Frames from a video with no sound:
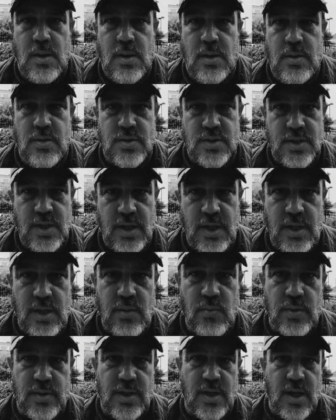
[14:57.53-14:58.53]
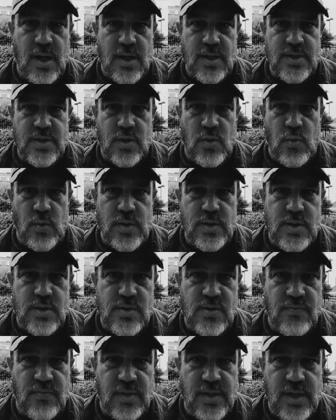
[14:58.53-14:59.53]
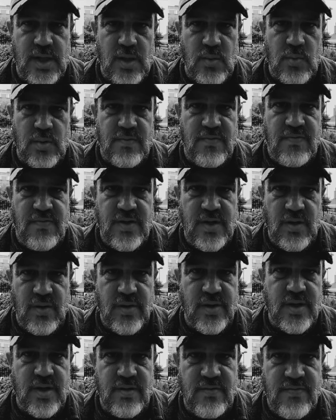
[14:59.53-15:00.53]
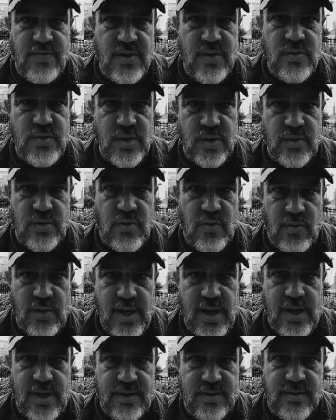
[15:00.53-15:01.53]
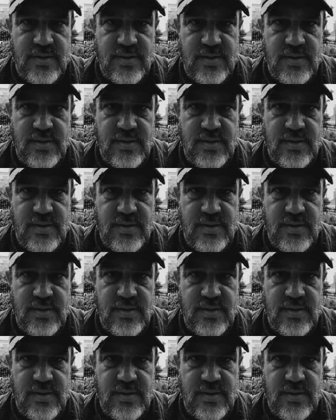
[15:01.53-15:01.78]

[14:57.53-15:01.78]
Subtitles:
You're seeing what the consequences of leading with fear and confusion create.